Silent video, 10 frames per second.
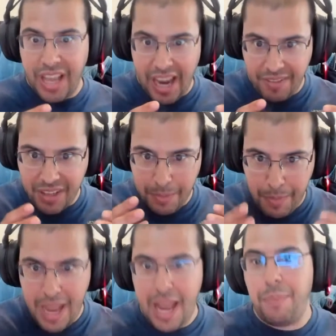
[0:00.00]
they have to
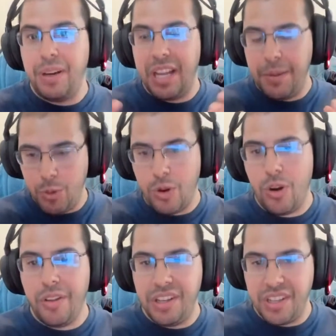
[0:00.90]
map and keep doing
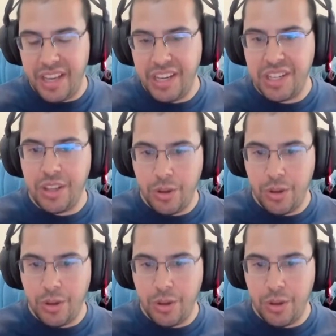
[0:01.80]
all these things in